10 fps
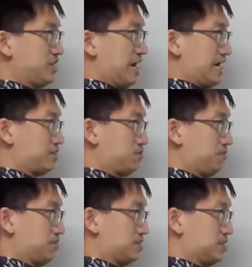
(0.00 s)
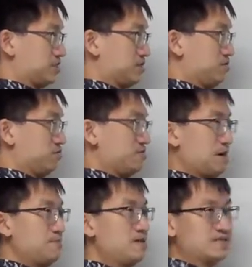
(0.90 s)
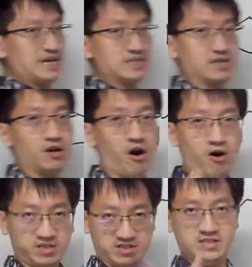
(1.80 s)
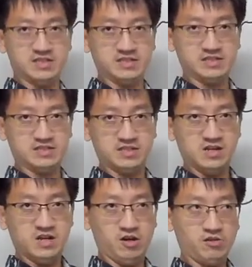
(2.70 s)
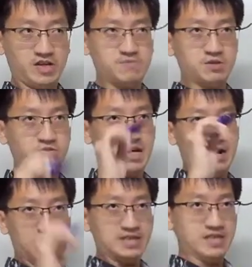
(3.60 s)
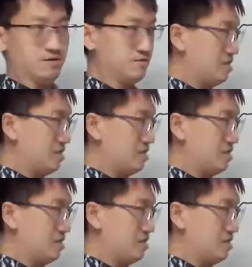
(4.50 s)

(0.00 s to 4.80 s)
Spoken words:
axial position, remember that they alternates, okay, between up and down.